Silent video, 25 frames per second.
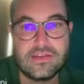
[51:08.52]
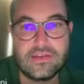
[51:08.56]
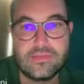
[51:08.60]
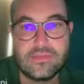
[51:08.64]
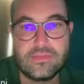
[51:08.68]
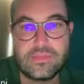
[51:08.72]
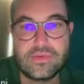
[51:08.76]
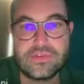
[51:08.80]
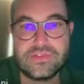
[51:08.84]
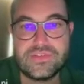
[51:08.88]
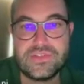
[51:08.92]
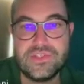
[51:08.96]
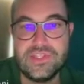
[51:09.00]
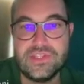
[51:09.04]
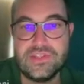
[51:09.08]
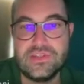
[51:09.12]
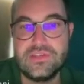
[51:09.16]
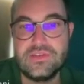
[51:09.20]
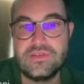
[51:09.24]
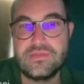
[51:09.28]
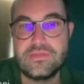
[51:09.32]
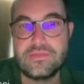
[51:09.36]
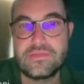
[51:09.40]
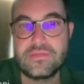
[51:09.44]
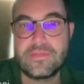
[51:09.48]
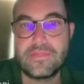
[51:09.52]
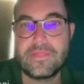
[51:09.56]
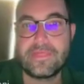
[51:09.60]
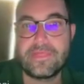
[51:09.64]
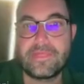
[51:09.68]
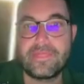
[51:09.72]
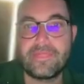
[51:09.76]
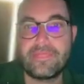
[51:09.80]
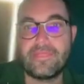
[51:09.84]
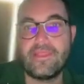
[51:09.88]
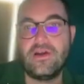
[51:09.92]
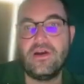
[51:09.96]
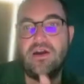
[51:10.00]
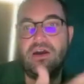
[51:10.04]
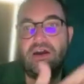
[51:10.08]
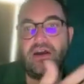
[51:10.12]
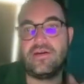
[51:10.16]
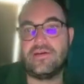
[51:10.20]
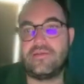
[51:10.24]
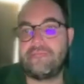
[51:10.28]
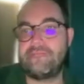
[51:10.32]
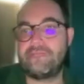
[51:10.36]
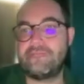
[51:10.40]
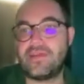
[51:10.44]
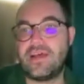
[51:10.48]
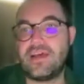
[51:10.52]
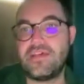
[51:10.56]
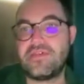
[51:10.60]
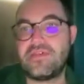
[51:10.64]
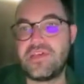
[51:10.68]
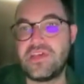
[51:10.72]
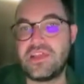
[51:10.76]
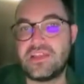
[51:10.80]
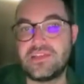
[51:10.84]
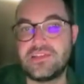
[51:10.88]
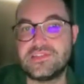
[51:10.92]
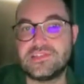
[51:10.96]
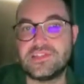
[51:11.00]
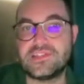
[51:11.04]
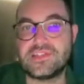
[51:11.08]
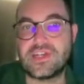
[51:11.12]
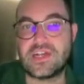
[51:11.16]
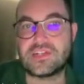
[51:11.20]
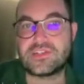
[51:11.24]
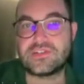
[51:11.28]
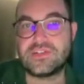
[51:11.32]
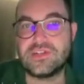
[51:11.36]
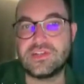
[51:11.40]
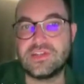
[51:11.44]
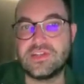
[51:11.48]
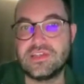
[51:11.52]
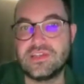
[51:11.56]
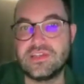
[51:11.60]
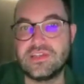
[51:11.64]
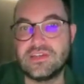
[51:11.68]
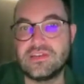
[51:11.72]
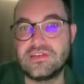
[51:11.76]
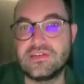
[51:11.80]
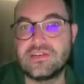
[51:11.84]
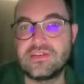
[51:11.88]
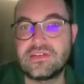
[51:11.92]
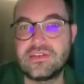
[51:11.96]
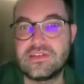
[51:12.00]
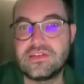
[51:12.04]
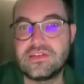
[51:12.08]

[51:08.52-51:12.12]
Proceed. I think this is actually